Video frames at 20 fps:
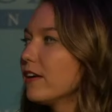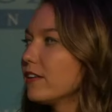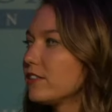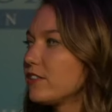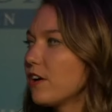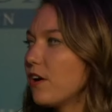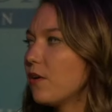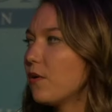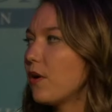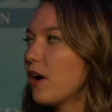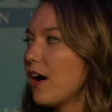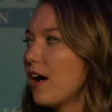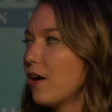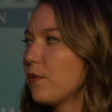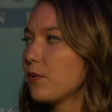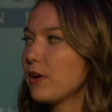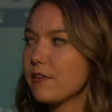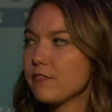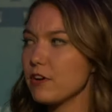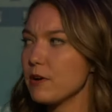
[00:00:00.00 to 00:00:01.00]
So, uh,
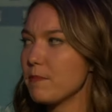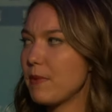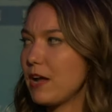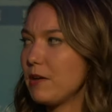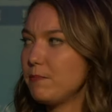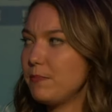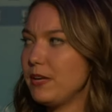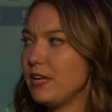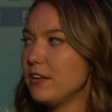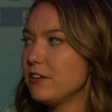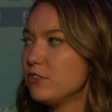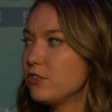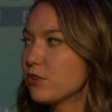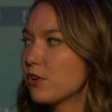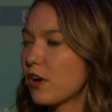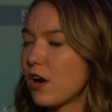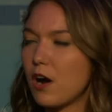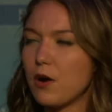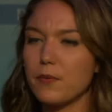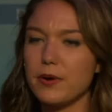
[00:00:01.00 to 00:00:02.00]
whatever it might be, you
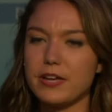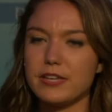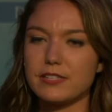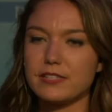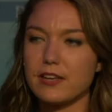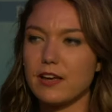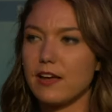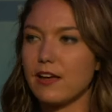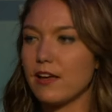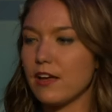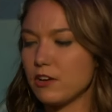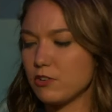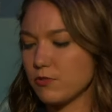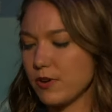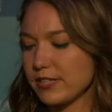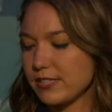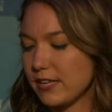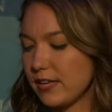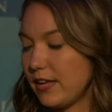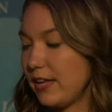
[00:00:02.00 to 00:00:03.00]
can always uh,
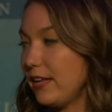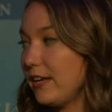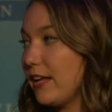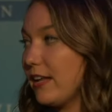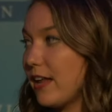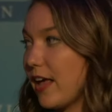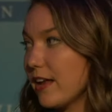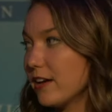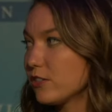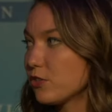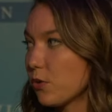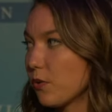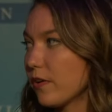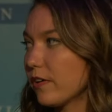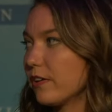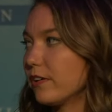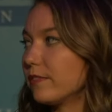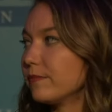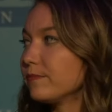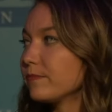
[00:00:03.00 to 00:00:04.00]
address it in an
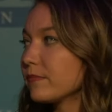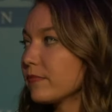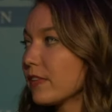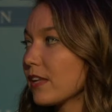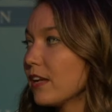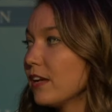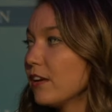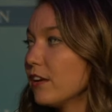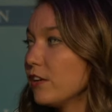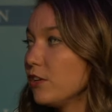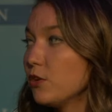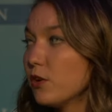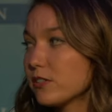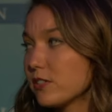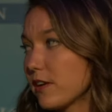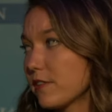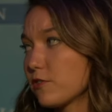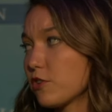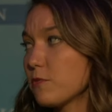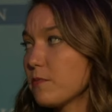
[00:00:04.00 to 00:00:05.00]
editorial. You
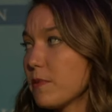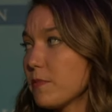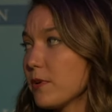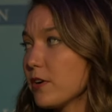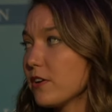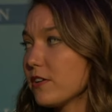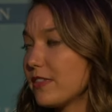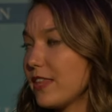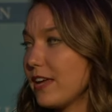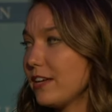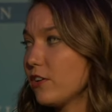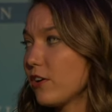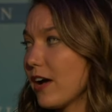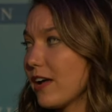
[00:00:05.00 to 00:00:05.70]
also have to remember that your